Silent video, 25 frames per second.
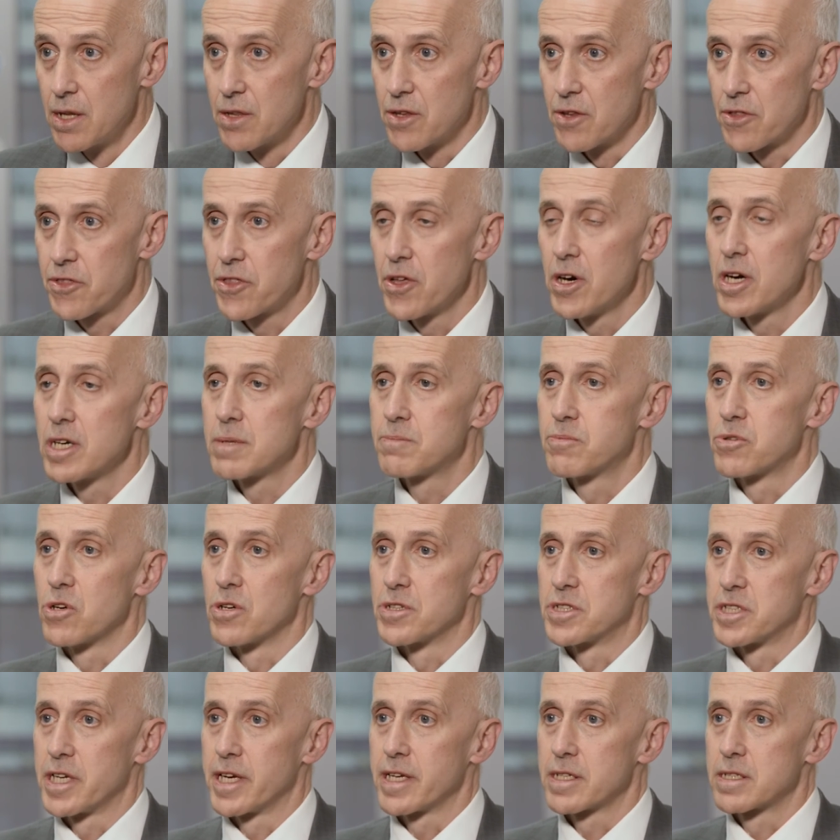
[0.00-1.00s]
The third
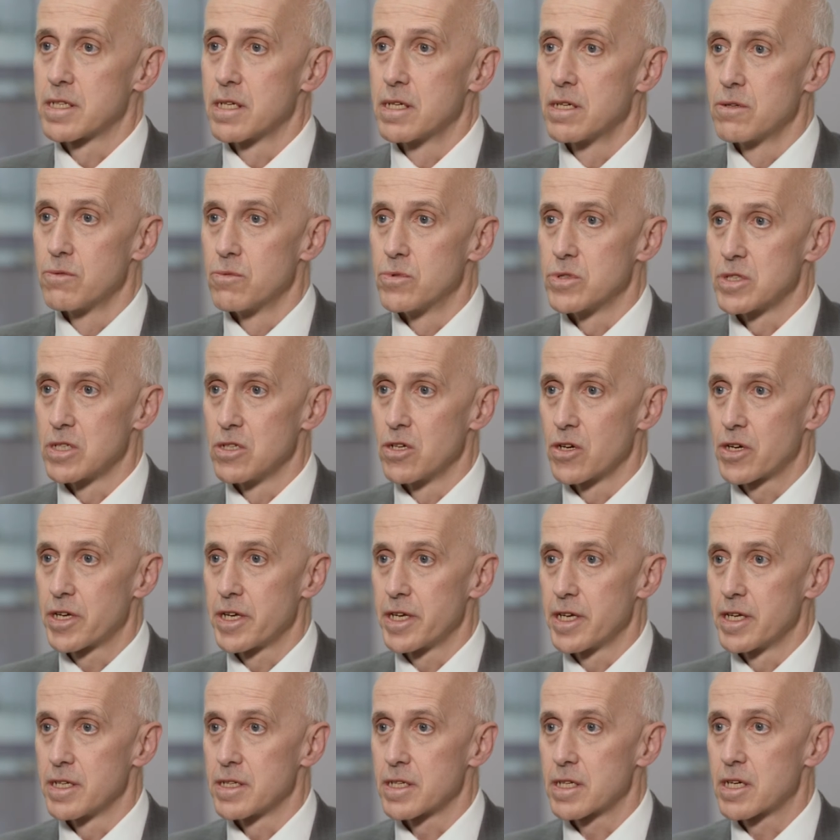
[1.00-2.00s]
project was
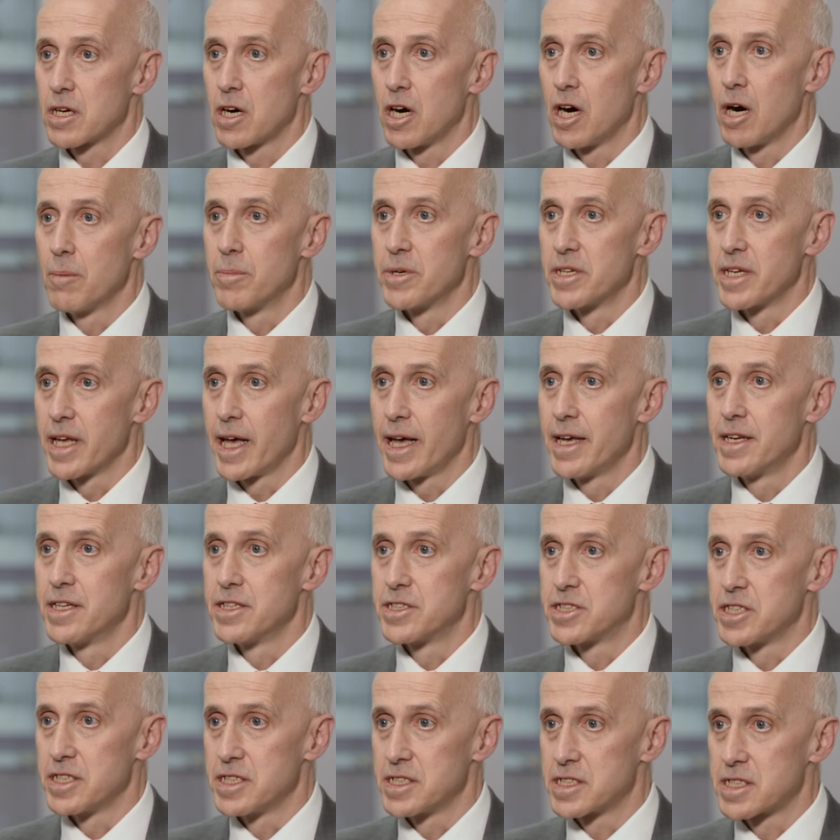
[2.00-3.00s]
looking at carbon
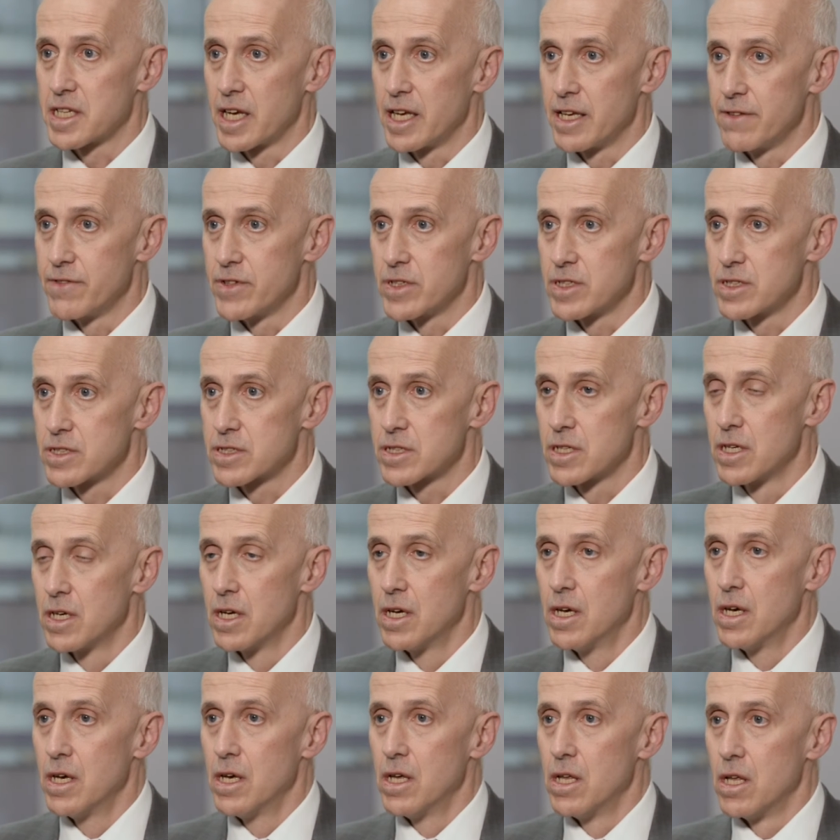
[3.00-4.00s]
energy savings
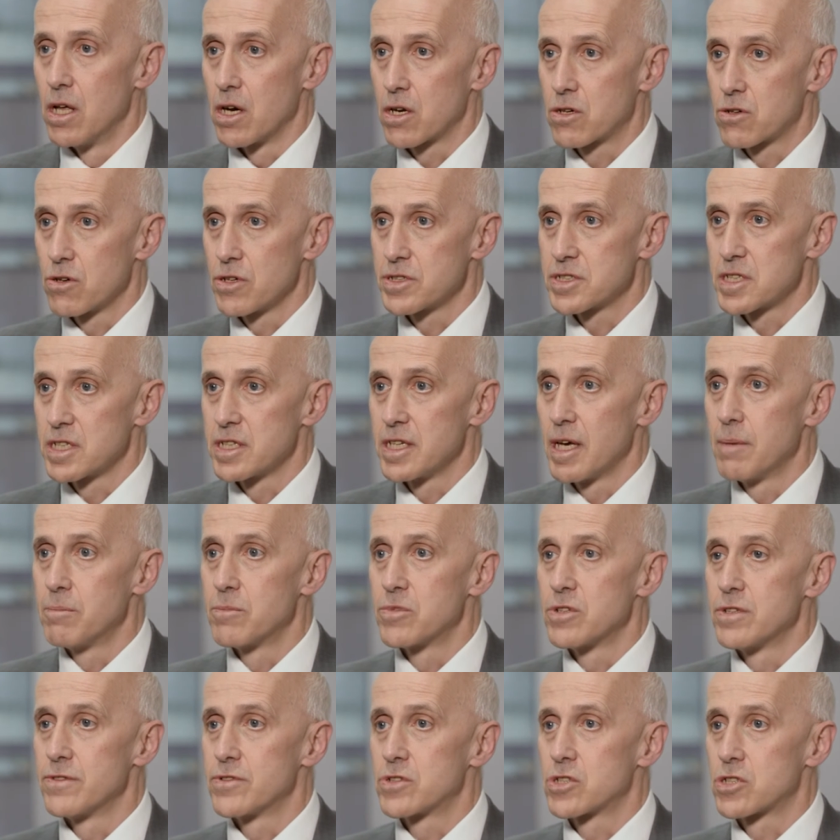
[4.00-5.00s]
across a
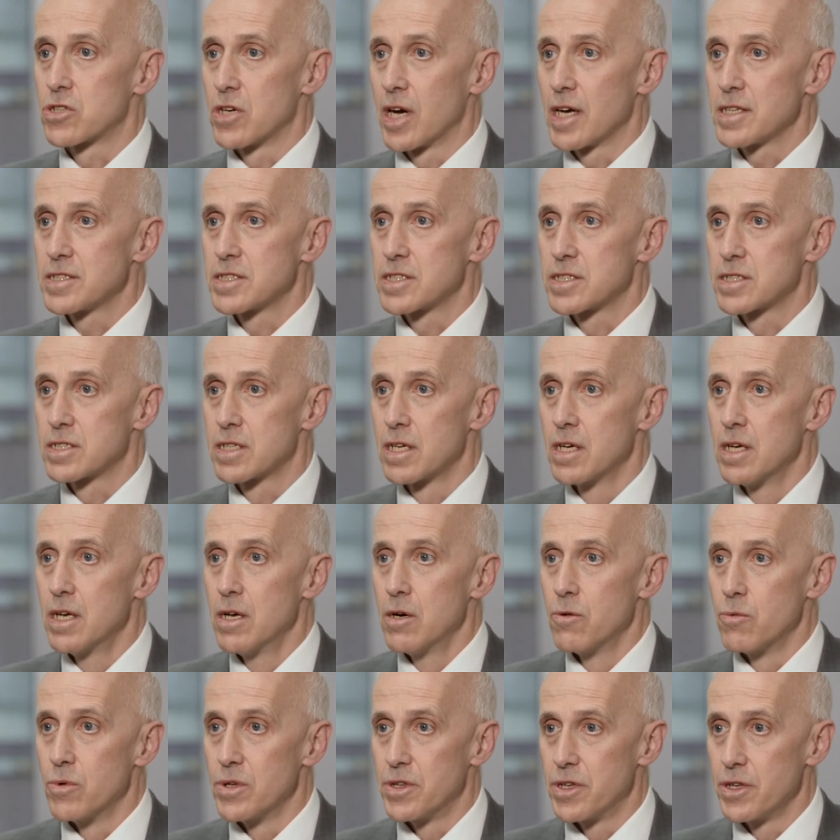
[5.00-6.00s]
number of trusts
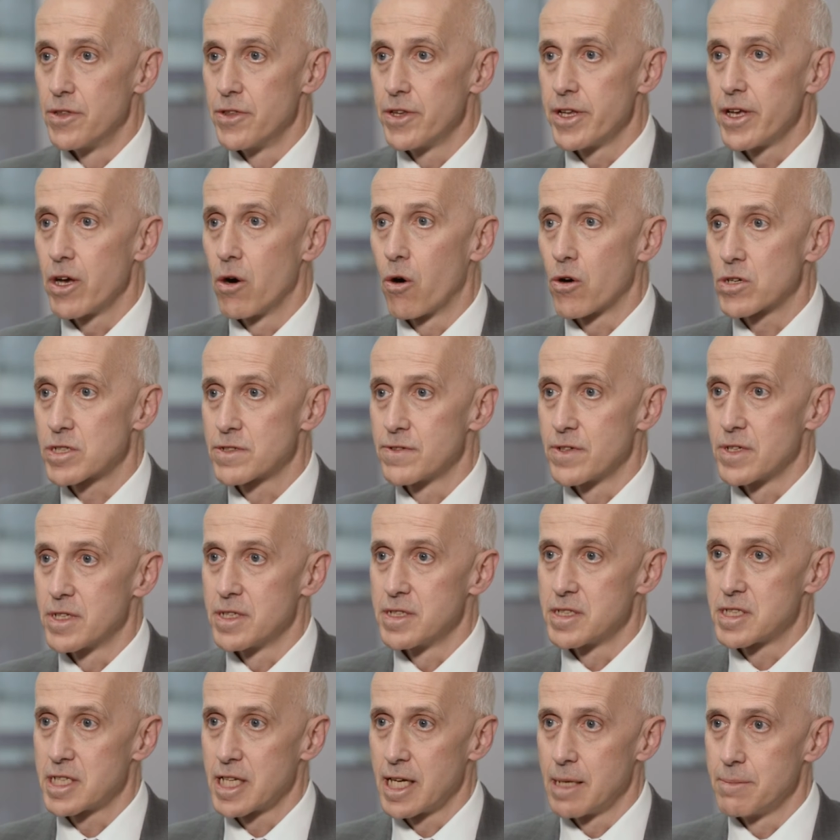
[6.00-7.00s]
within the Oxford
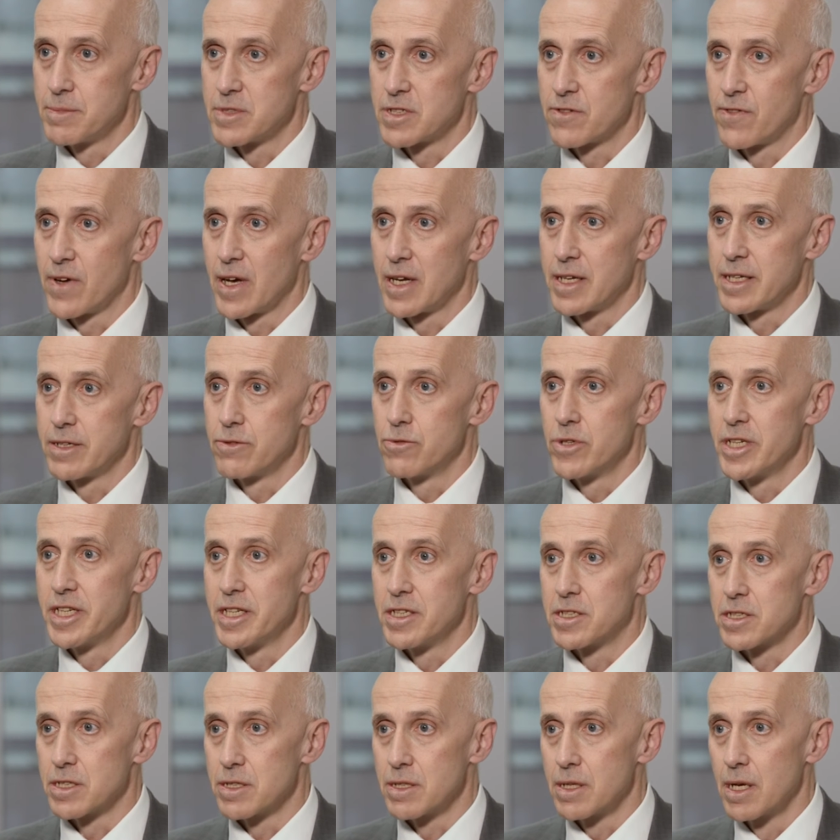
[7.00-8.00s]
and Thames Valley
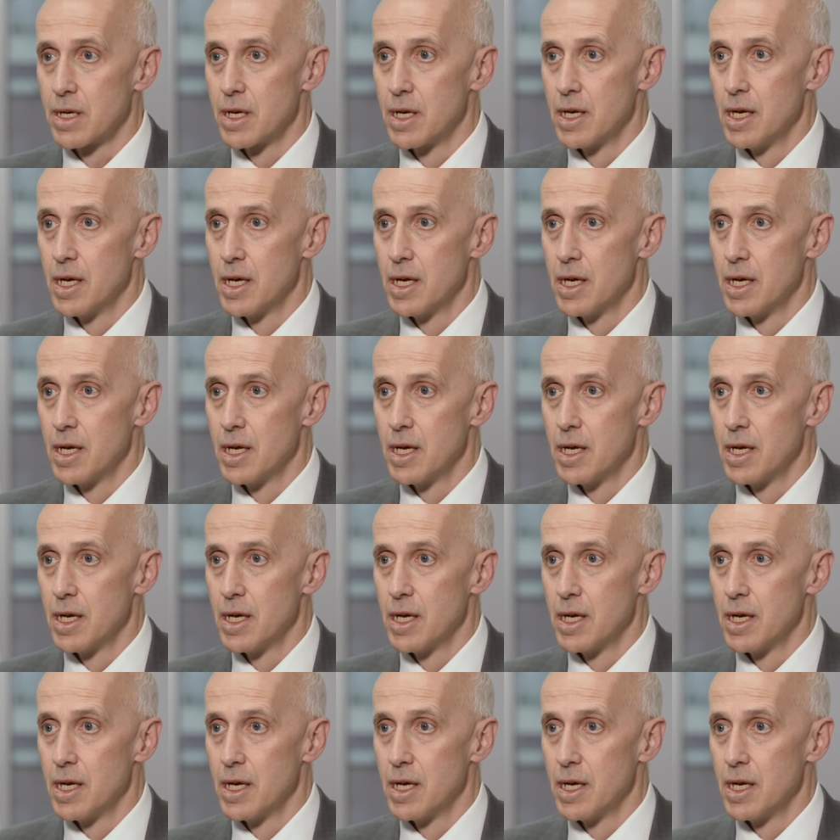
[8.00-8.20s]
region.